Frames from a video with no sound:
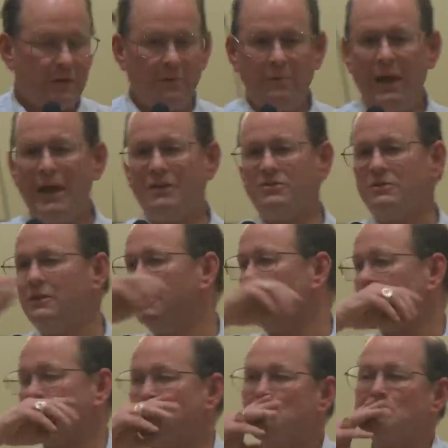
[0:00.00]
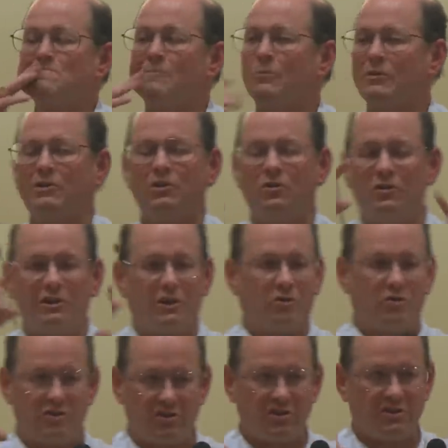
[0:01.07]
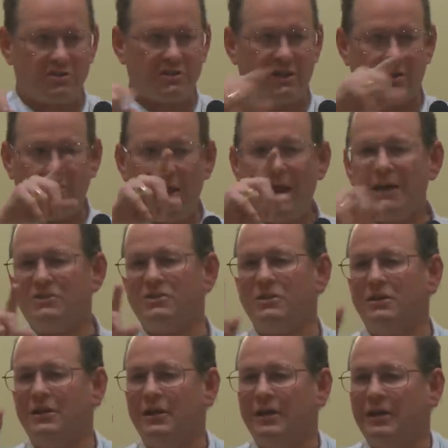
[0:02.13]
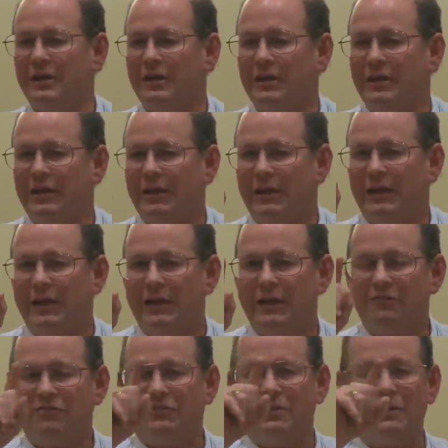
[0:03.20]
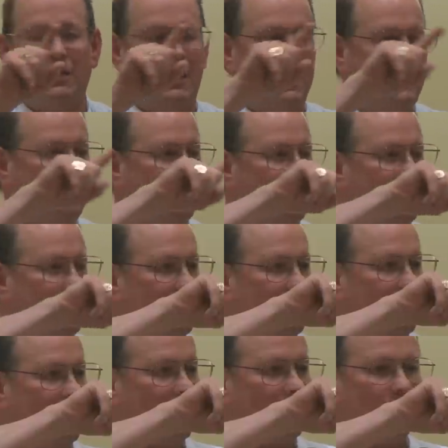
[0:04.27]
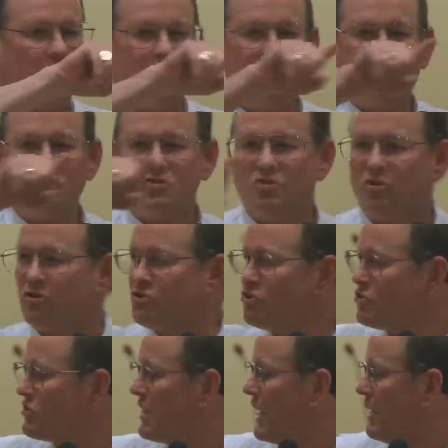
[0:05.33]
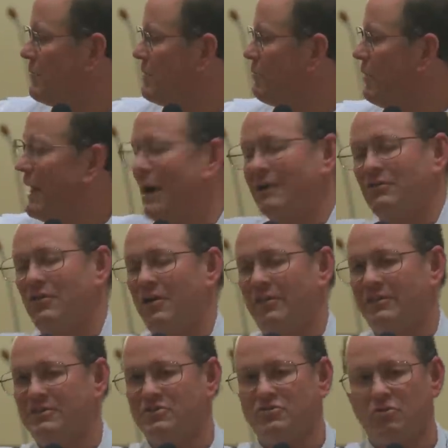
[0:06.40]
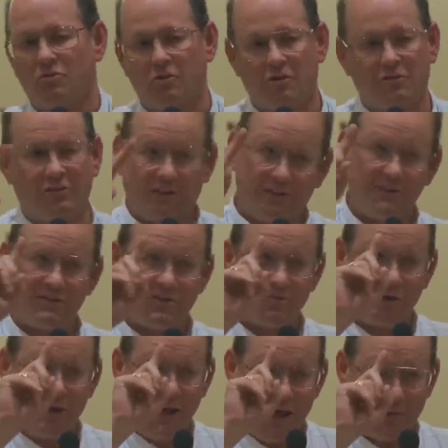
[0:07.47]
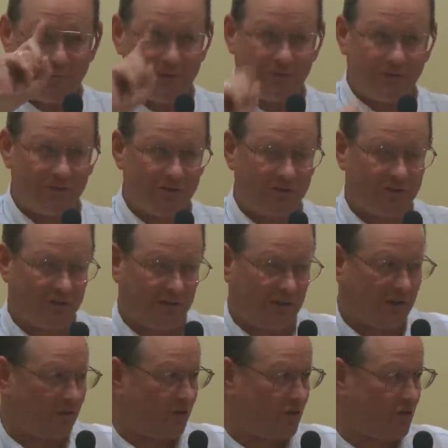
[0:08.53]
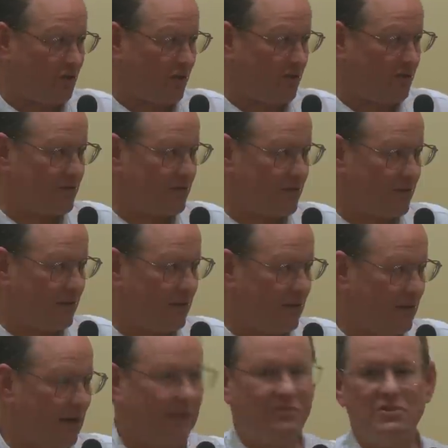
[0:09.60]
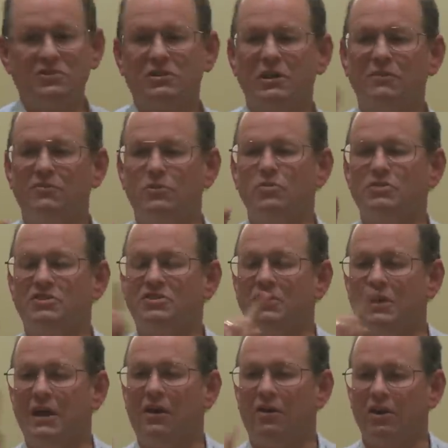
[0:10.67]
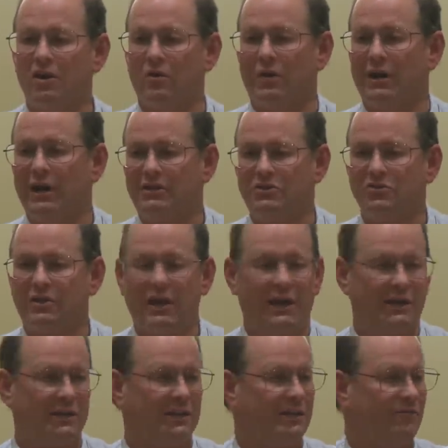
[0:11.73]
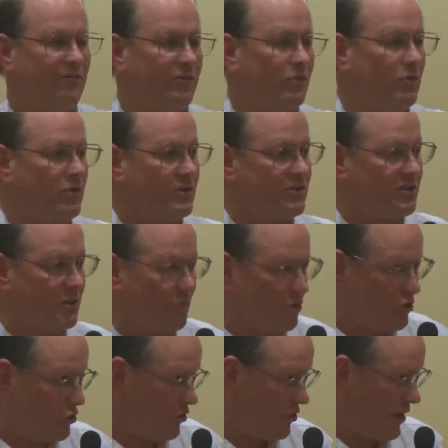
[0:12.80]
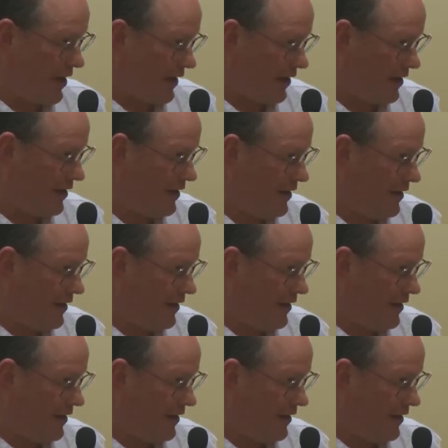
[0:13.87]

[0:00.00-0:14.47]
Imagine that what the early Christians did. Imagine if tonight Roman soldiers came and blocked all these doors. And this is what happened to the early Christians. I'll just give you a scenario and let you kind of live through it and see what you think.